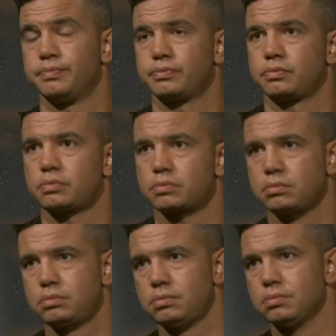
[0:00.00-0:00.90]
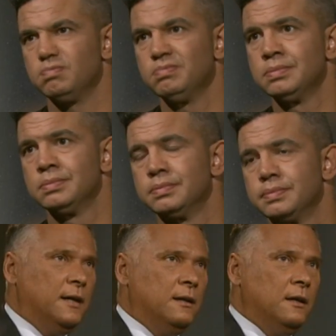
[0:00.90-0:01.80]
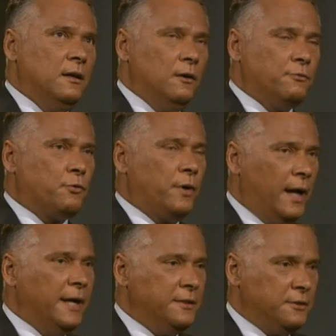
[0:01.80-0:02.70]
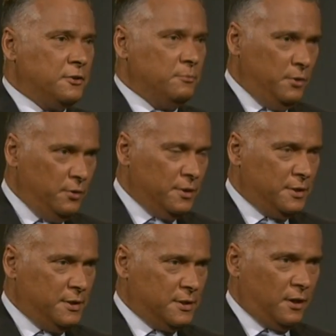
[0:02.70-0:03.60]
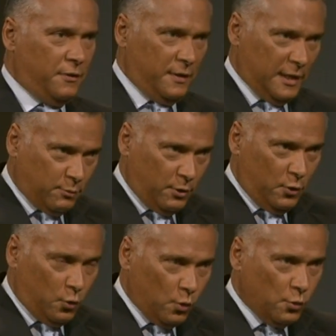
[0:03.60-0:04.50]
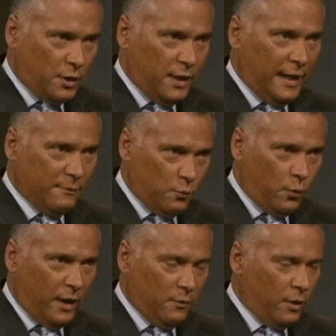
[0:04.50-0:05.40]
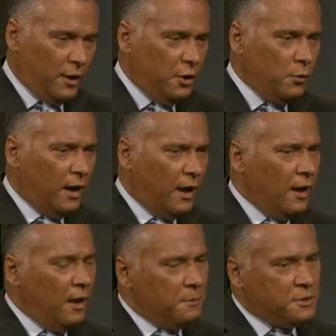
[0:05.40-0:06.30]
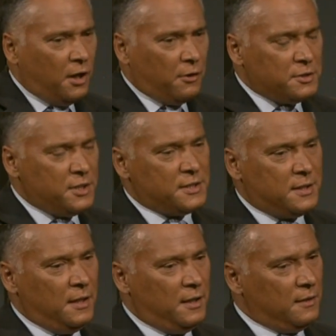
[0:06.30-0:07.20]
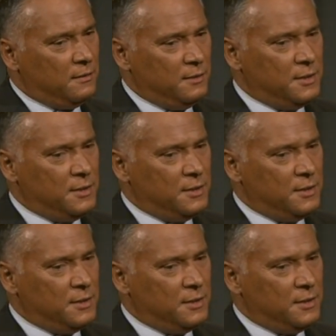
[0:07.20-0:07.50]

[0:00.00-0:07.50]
and I want to come to that that idea of creating communities. And I think that's what you're looking at where, where you are. But, Joe, I was just thinking,